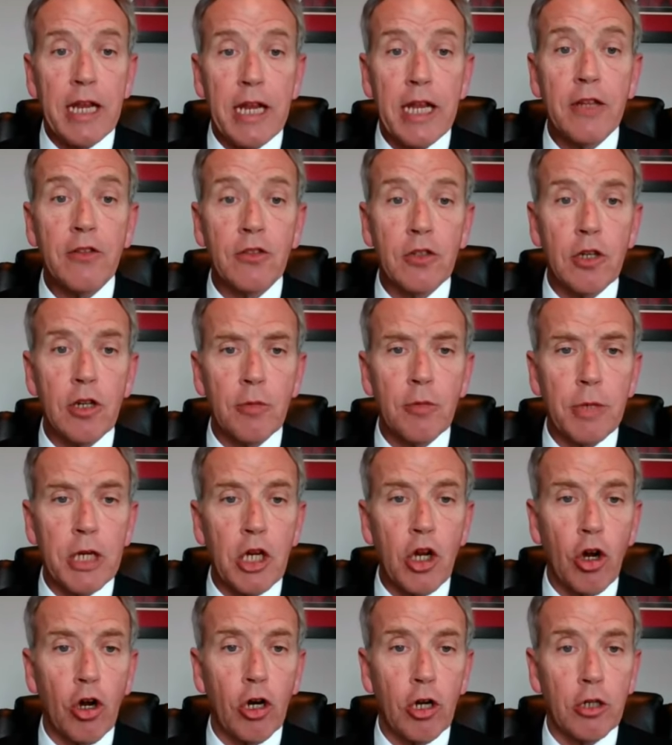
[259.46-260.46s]
It's going to be
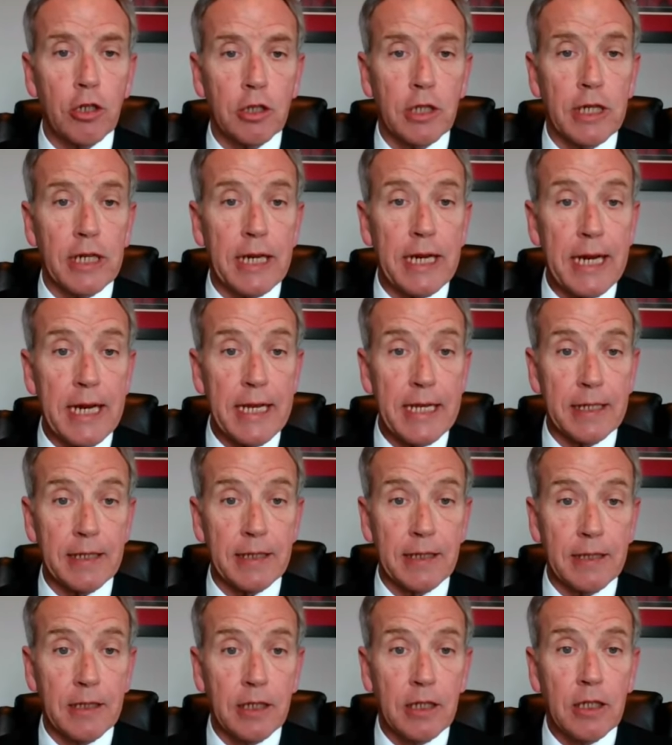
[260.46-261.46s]
hard to
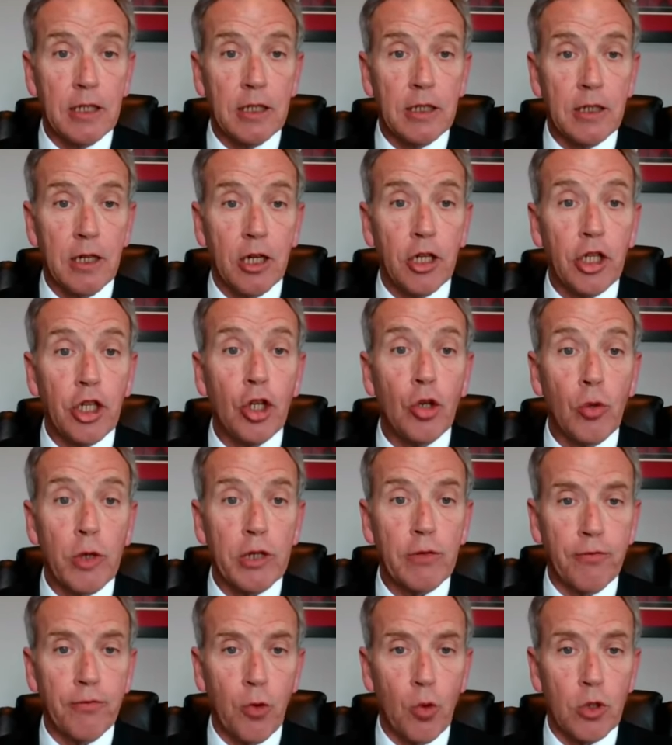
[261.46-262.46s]
hit a
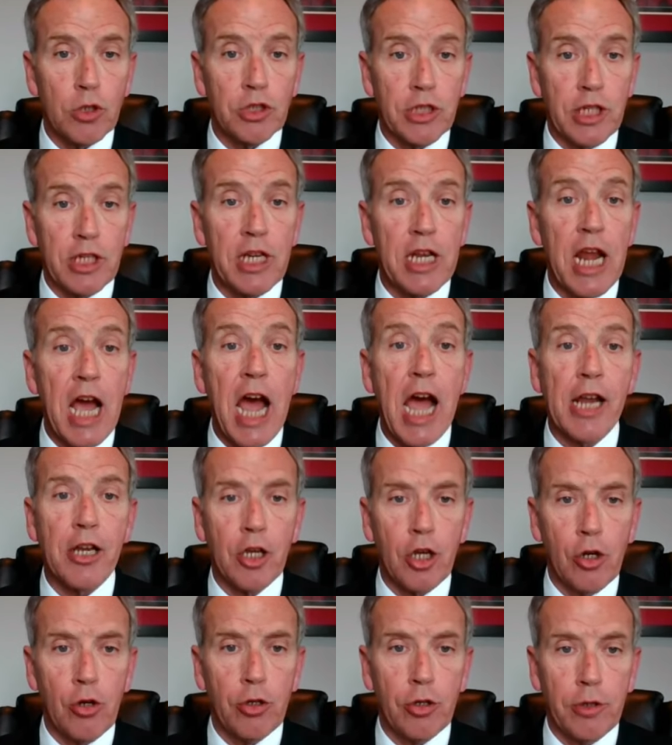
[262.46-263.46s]
UN force and
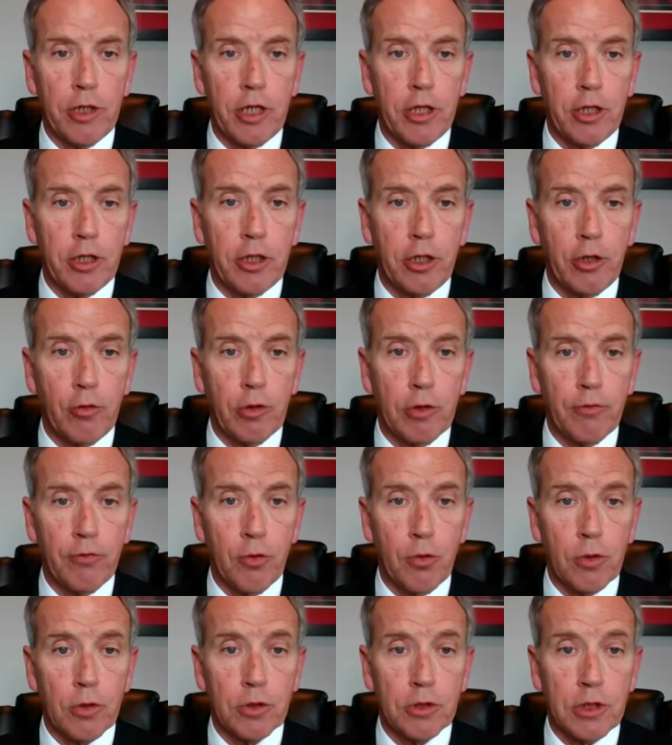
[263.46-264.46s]
not know you're hitting a UN
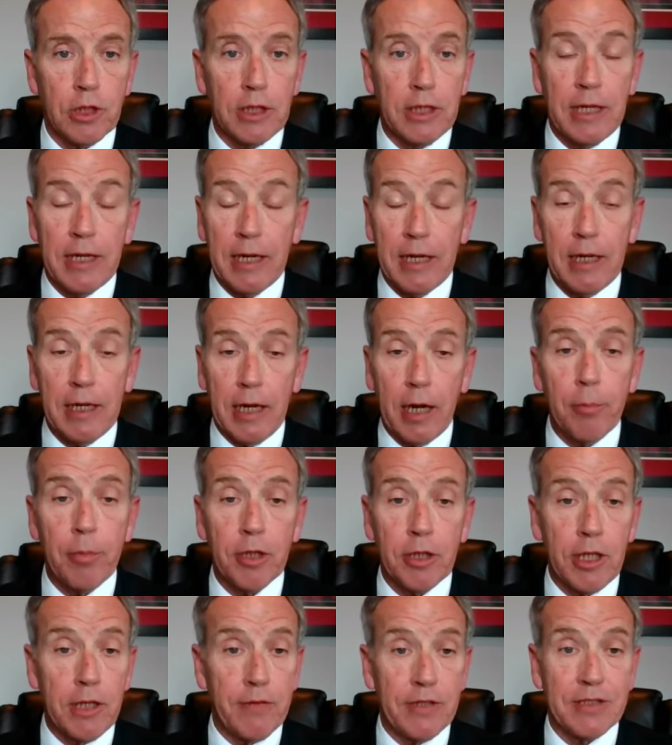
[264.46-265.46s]
force. I, I
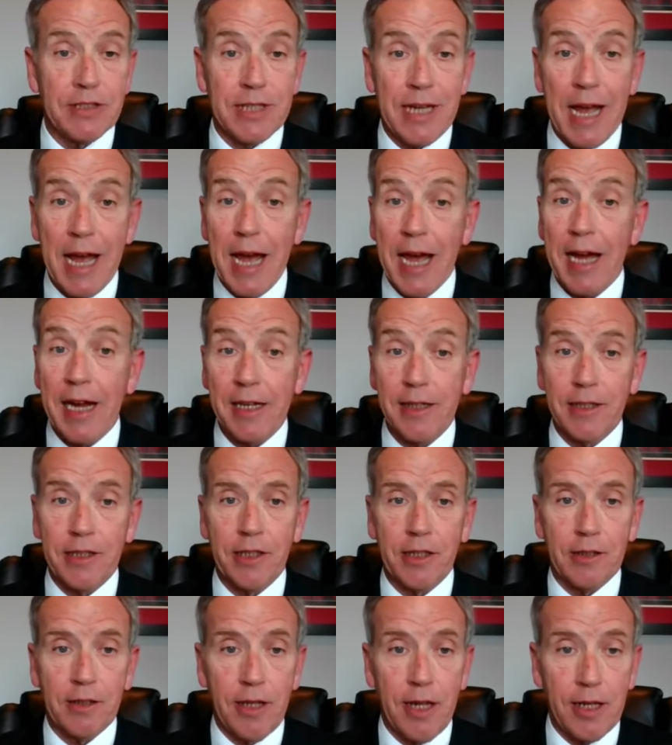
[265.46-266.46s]
believe it's highly
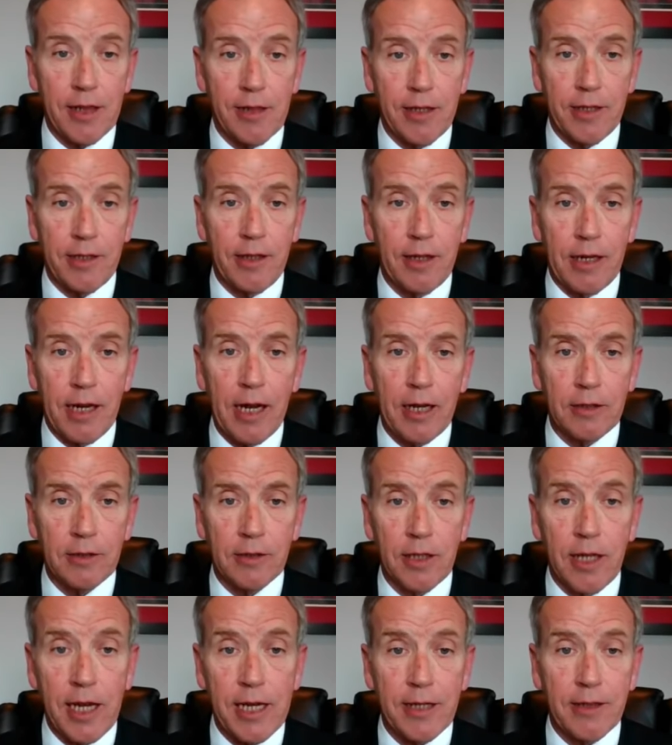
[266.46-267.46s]
unlikely
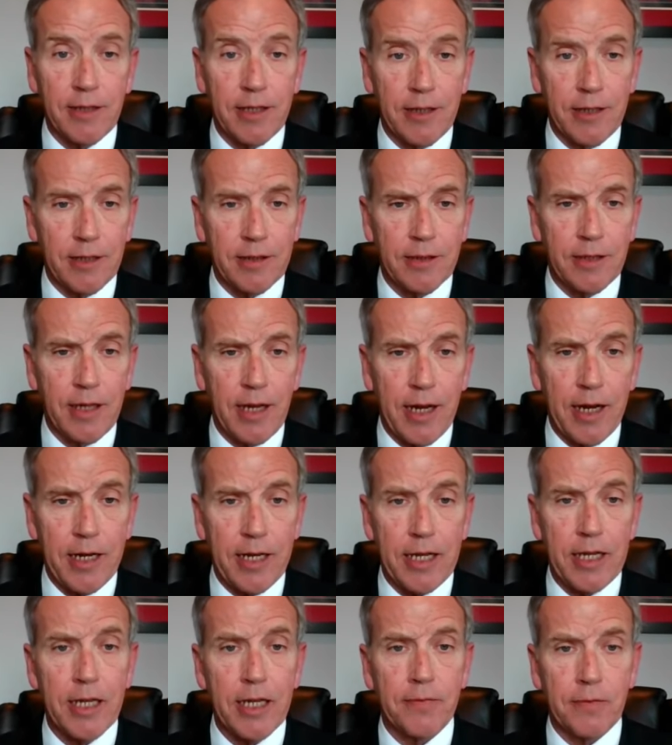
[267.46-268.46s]
unlikely that the
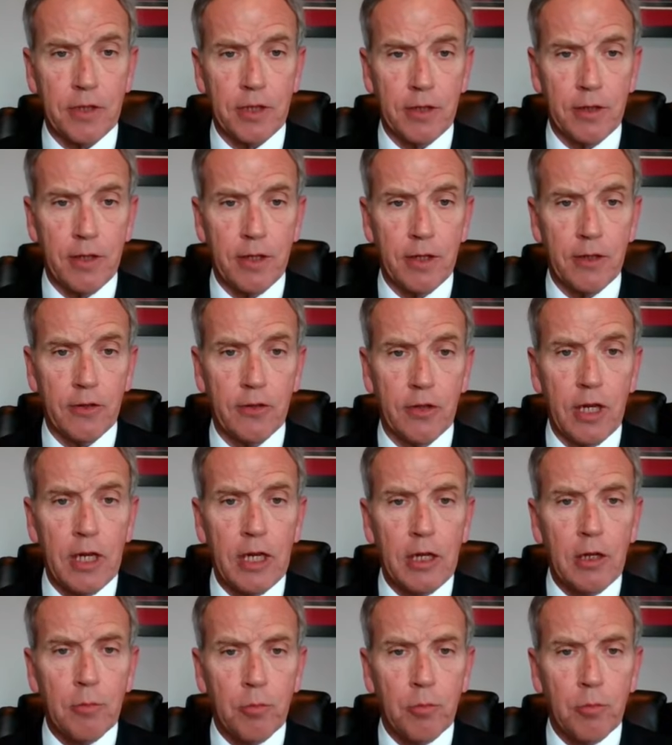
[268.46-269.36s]
IDF did this.